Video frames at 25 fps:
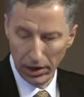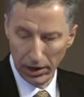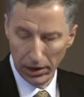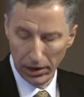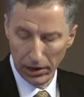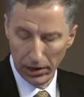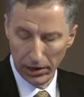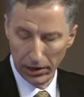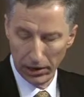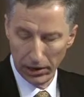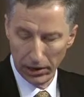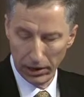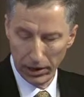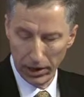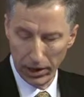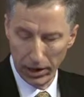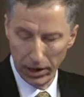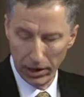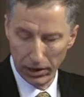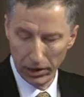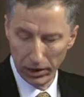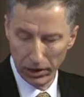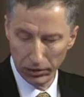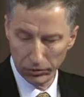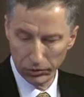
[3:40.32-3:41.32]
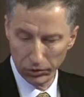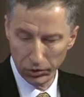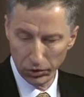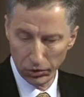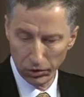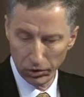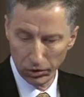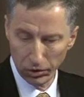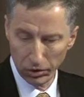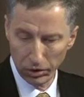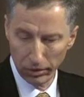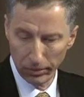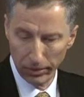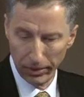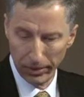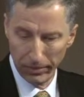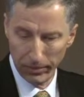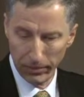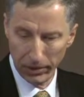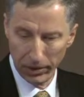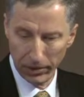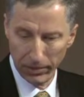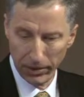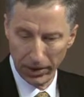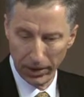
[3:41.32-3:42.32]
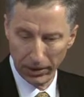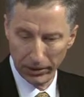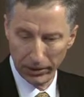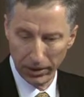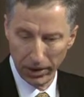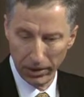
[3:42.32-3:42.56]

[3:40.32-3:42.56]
And I'll talk a little bit about